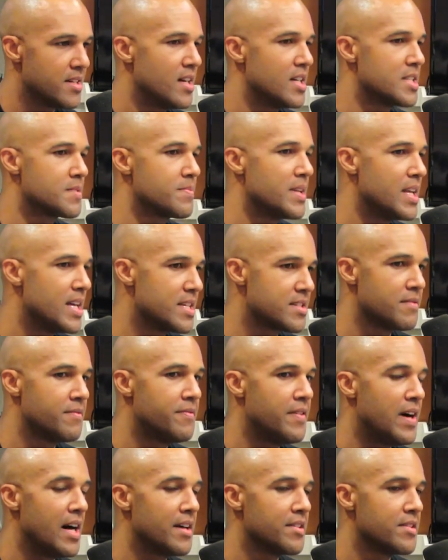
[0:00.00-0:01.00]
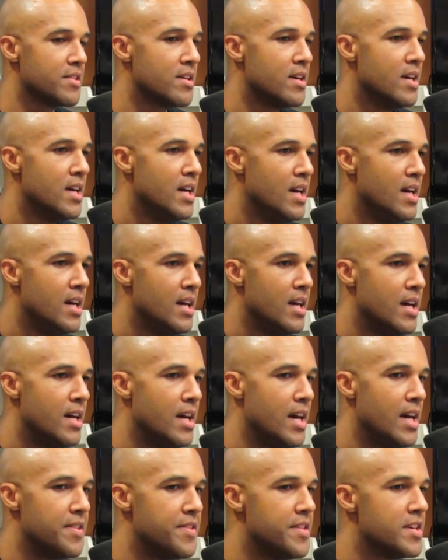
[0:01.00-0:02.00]
a husband, as a father,
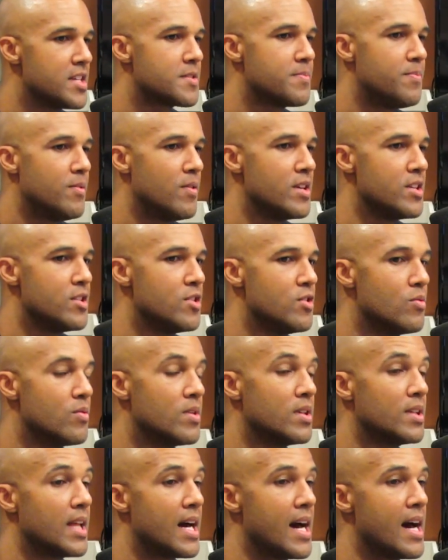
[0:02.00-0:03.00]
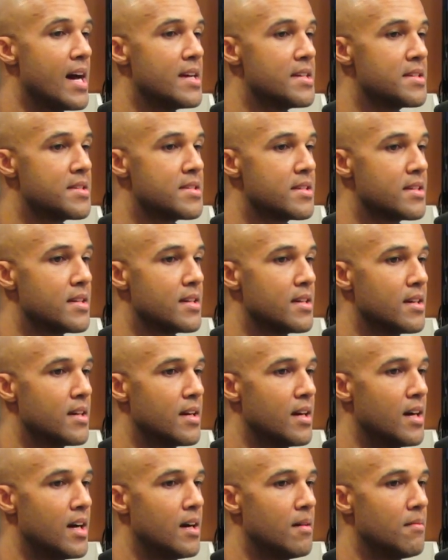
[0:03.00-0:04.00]
at this point you realize
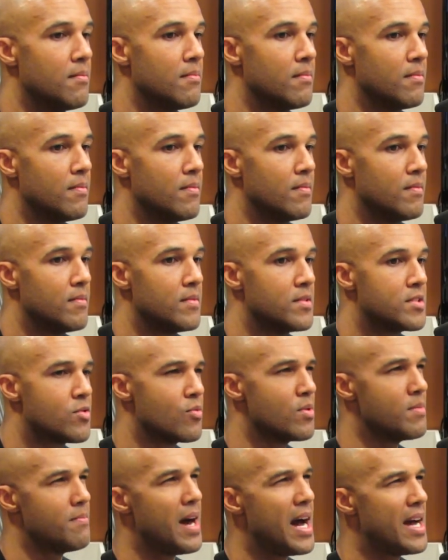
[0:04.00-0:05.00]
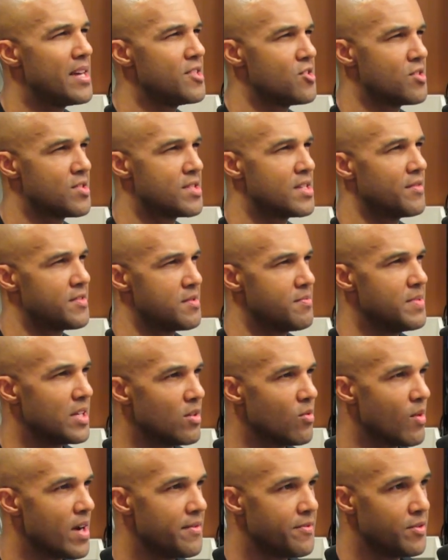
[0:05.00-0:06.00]
to remind yourself to be
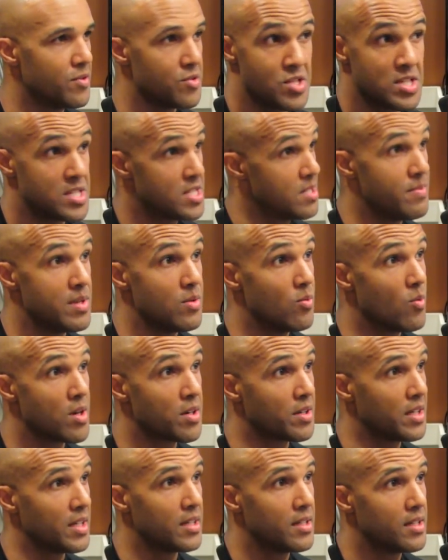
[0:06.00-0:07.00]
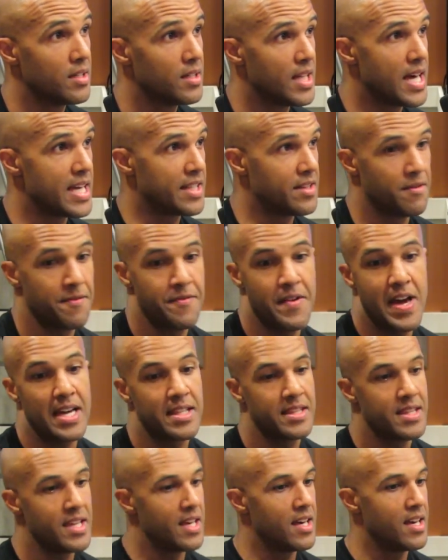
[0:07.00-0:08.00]
grateful just to be working. Like the
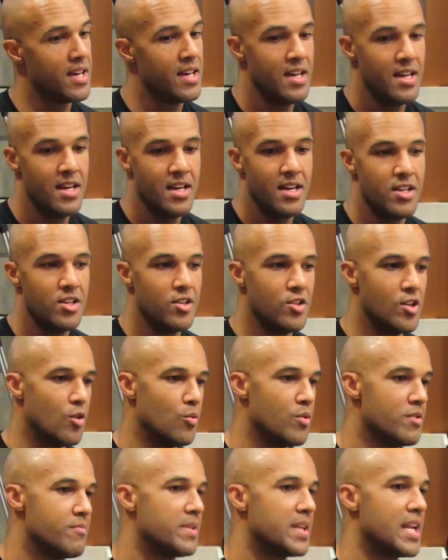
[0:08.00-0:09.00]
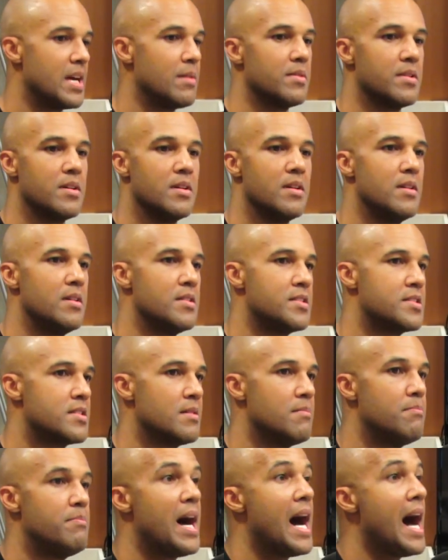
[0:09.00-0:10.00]
fact that, you know, we've been able
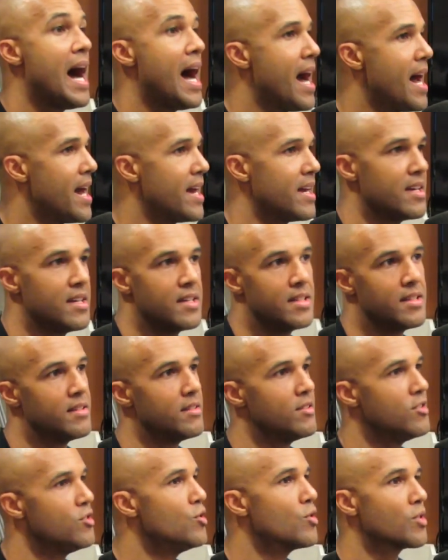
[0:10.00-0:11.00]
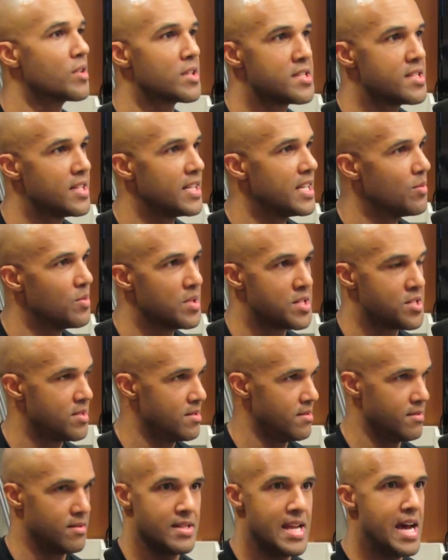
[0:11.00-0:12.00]
to buy in New York City,
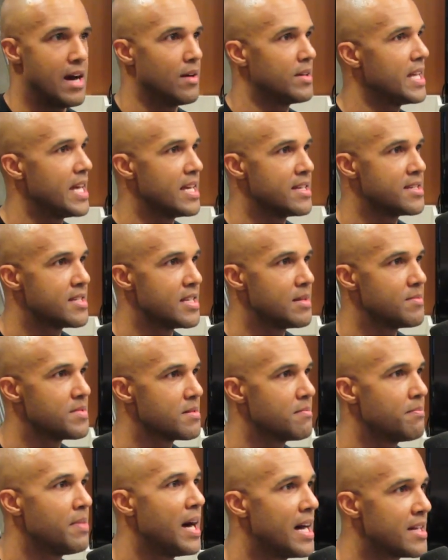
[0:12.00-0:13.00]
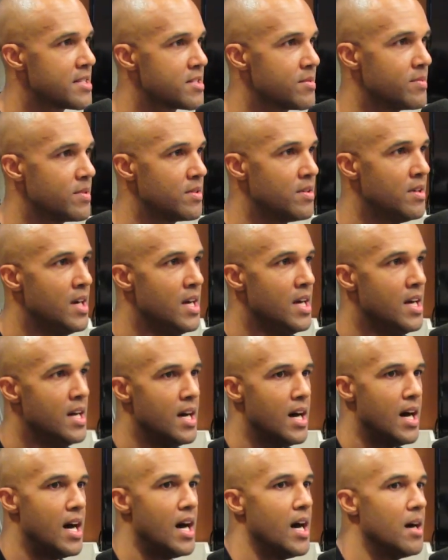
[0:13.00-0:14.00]
which nowadays seems impossible,
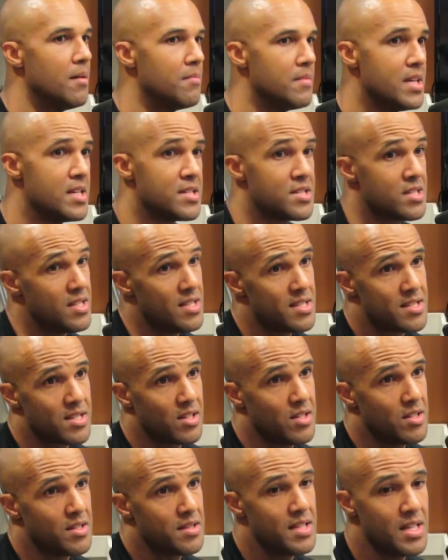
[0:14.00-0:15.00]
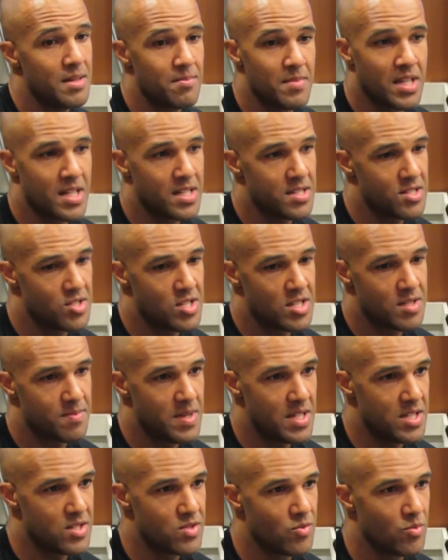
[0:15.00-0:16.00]
is a good thing because it just
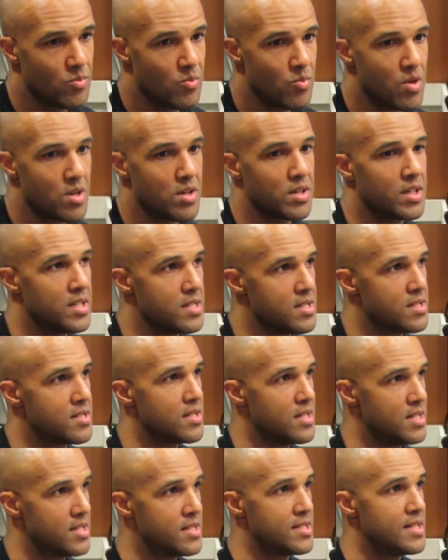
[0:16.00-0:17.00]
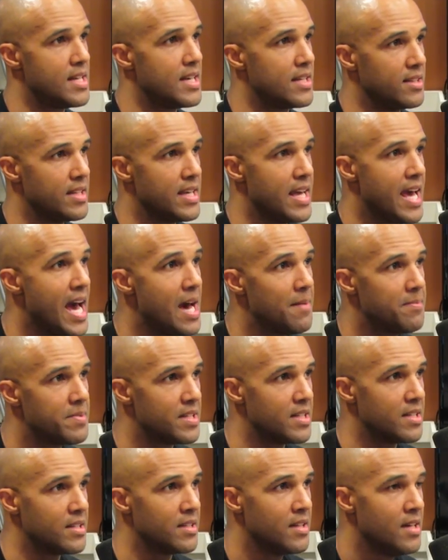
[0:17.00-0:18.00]
means work is steadily
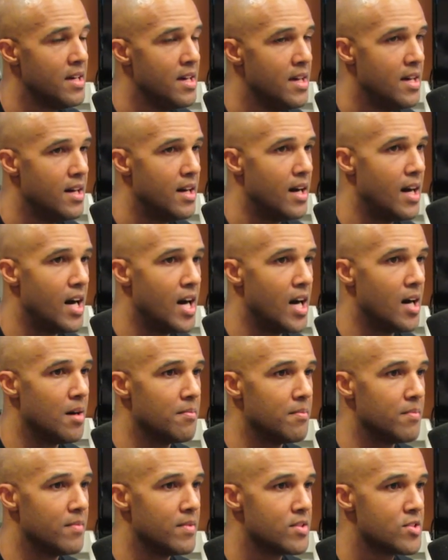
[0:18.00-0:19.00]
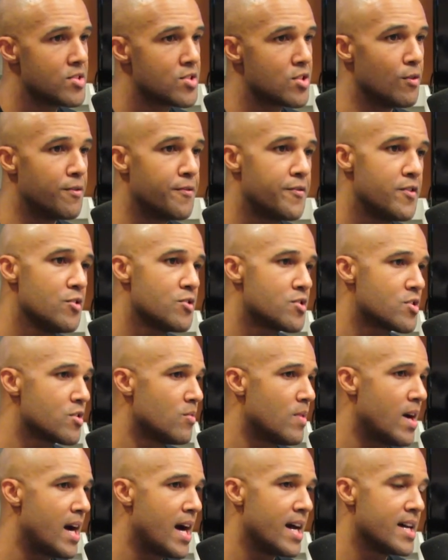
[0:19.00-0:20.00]
happening. So
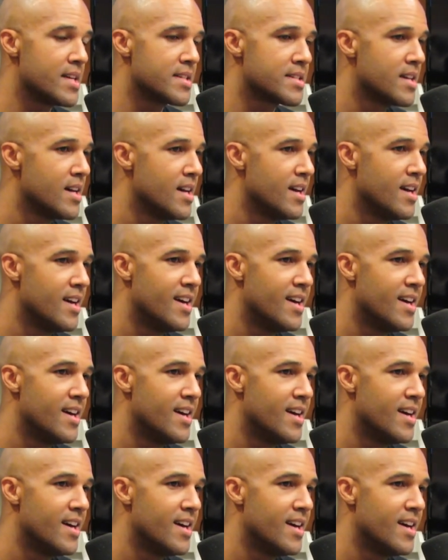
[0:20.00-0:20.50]
future-wise,